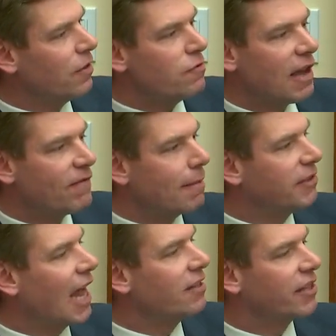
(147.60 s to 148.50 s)
You give
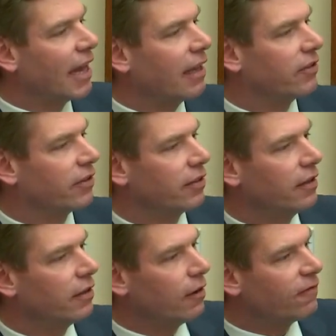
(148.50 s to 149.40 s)
them 10 seconds,
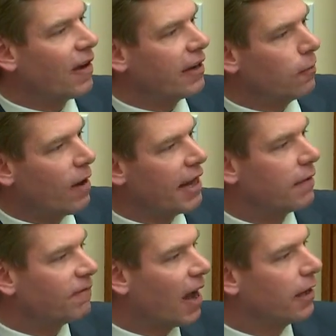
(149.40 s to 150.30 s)
they'll find a way
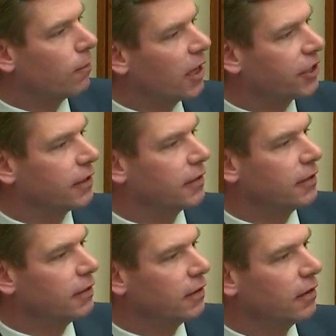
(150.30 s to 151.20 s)
to find a Russian.
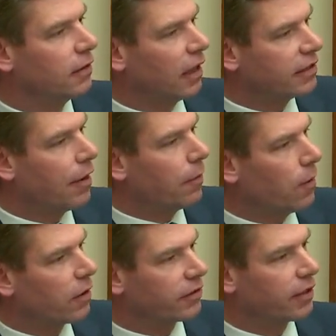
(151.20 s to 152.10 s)
That's how
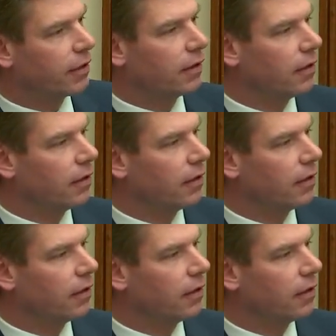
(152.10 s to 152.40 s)
it worked.